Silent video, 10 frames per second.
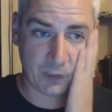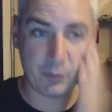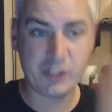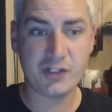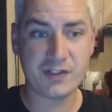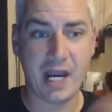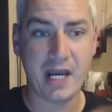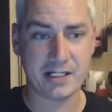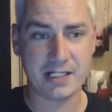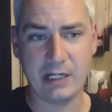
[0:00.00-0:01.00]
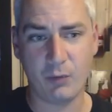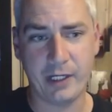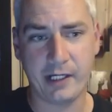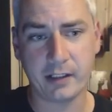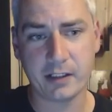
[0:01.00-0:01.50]
which is sad in a
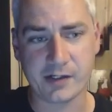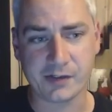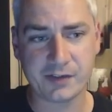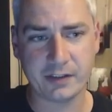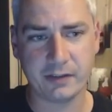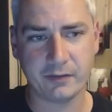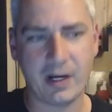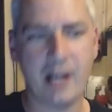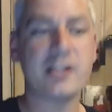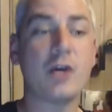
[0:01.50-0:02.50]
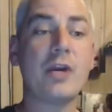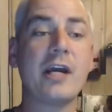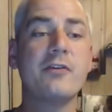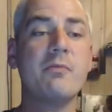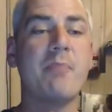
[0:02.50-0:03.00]
way, because I don't
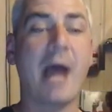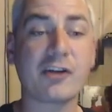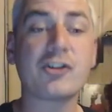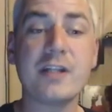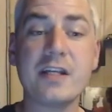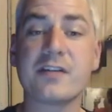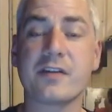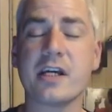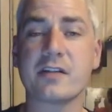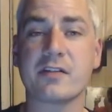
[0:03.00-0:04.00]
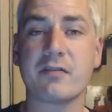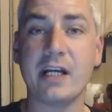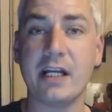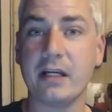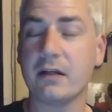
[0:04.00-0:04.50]
like to bash these things,
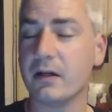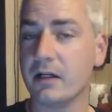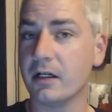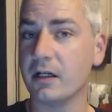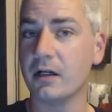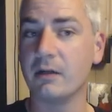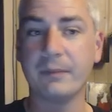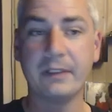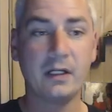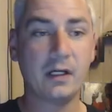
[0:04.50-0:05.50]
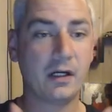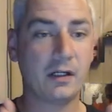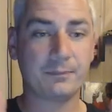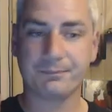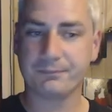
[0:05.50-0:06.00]
really. I
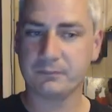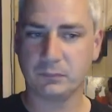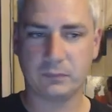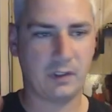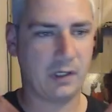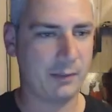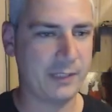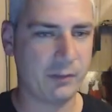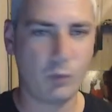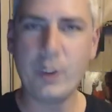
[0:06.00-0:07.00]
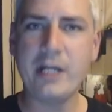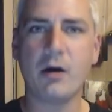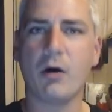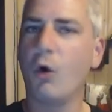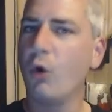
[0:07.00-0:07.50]
mean,
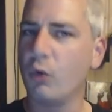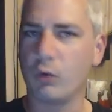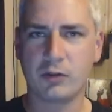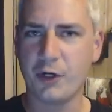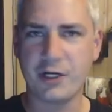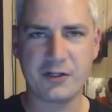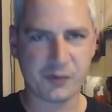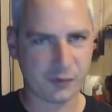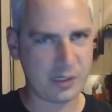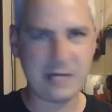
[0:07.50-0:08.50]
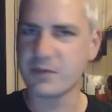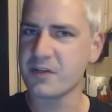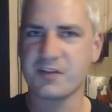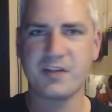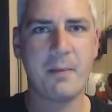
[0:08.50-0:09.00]
we all going to stream to
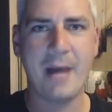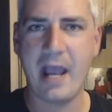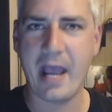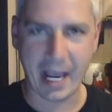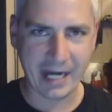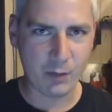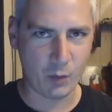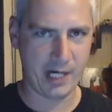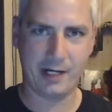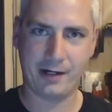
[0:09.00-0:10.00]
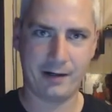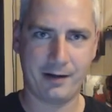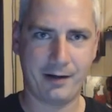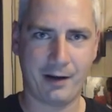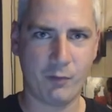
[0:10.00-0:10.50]
the cinema anyway
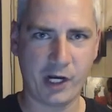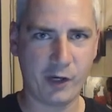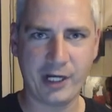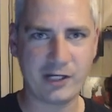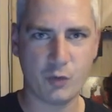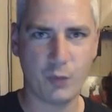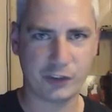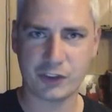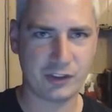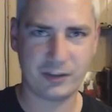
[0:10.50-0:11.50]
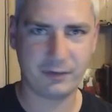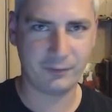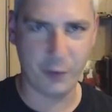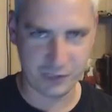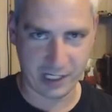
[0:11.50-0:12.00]
And we're going to watch
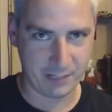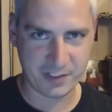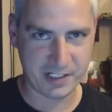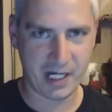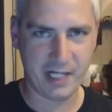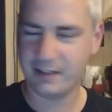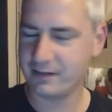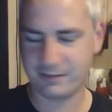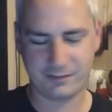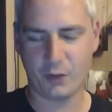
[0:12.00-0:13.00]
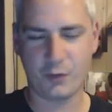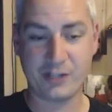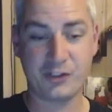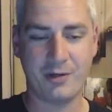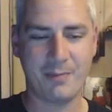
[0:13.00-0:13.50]
No Time to Die. There's no
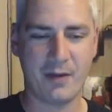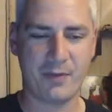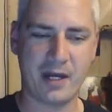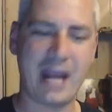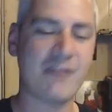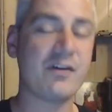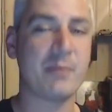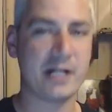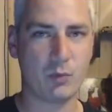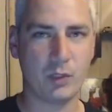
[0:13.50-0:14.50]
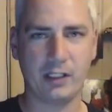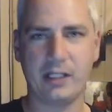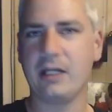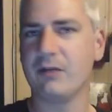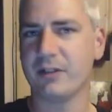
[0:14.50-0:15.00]
question about that. Everybody will.
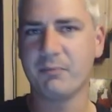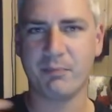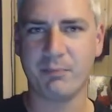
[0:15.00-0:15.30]
Even